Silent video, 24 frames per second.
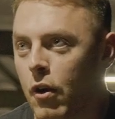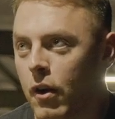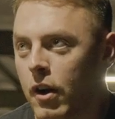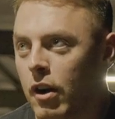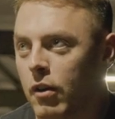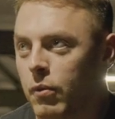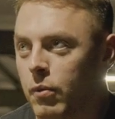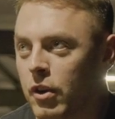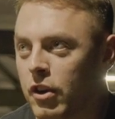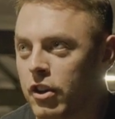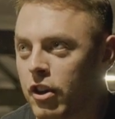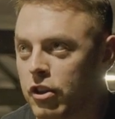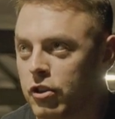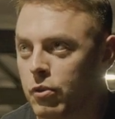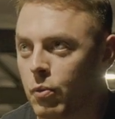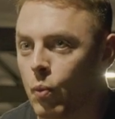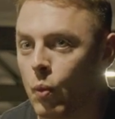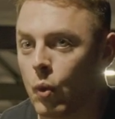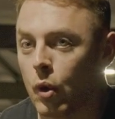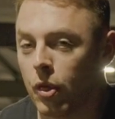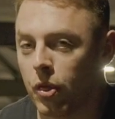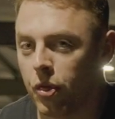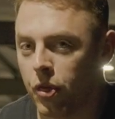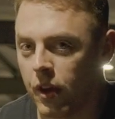I kind of want to touch
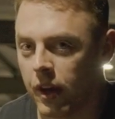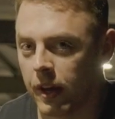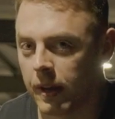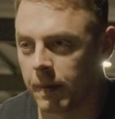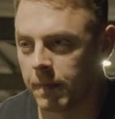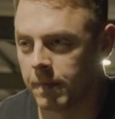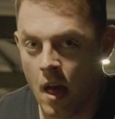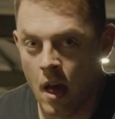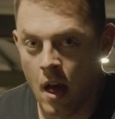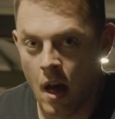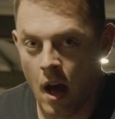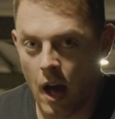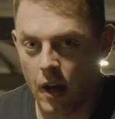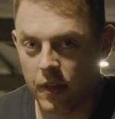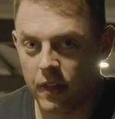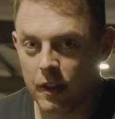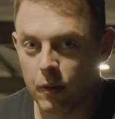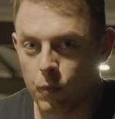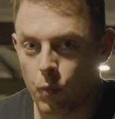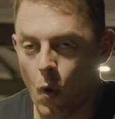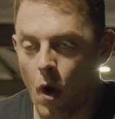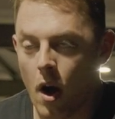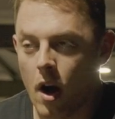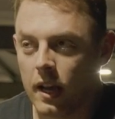on one thing. I
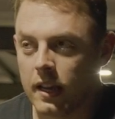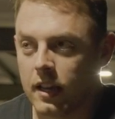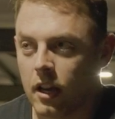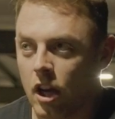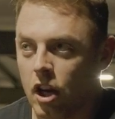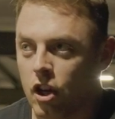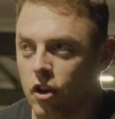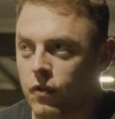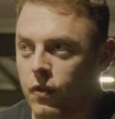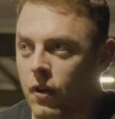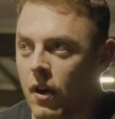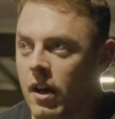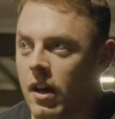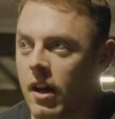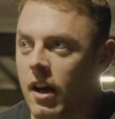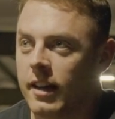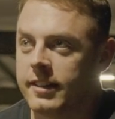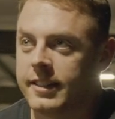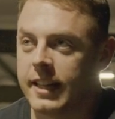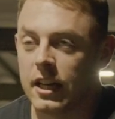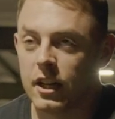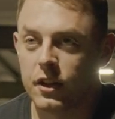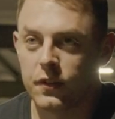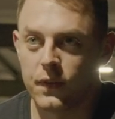think what I kind of
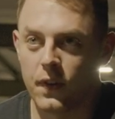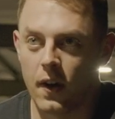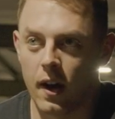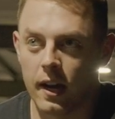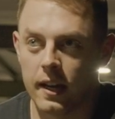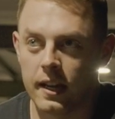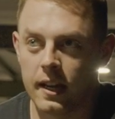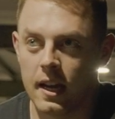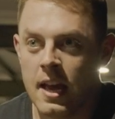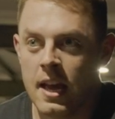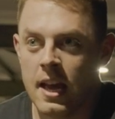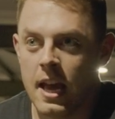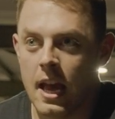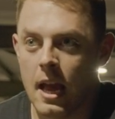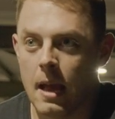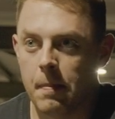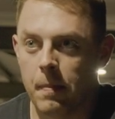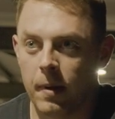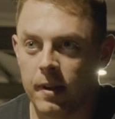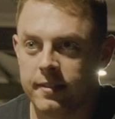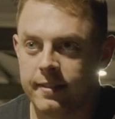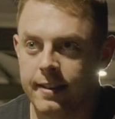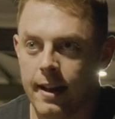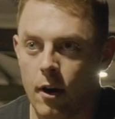identify in
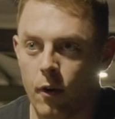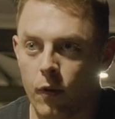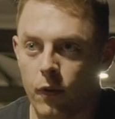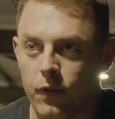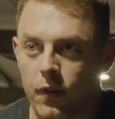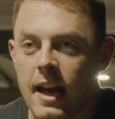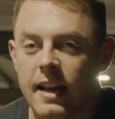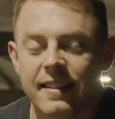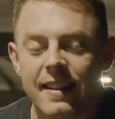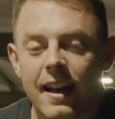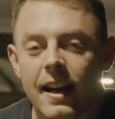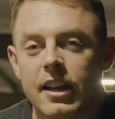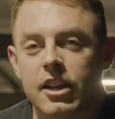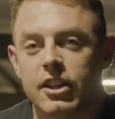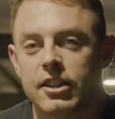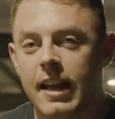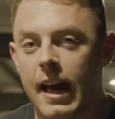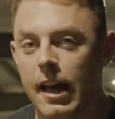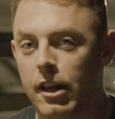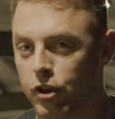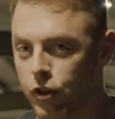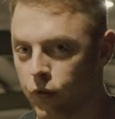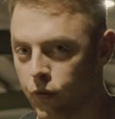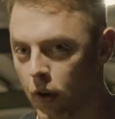myself is that I
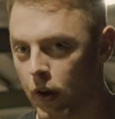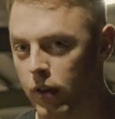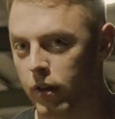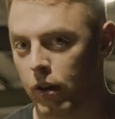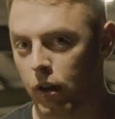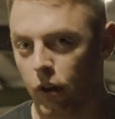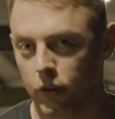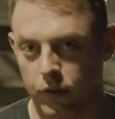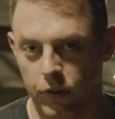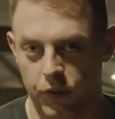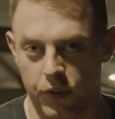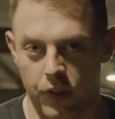catastrophize a lot of